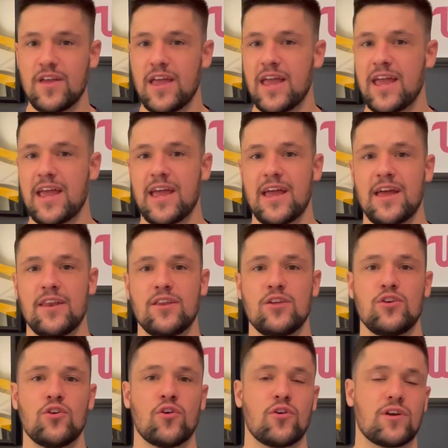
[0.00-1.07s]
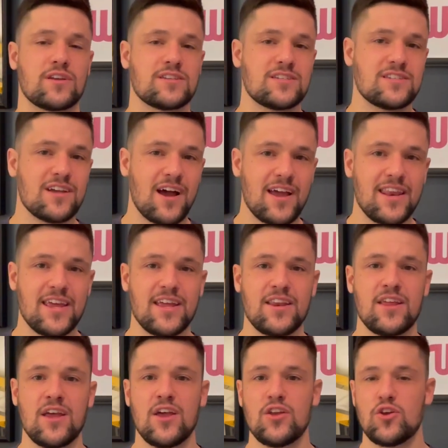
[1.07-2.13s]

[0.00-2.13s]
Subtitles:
and you're excited.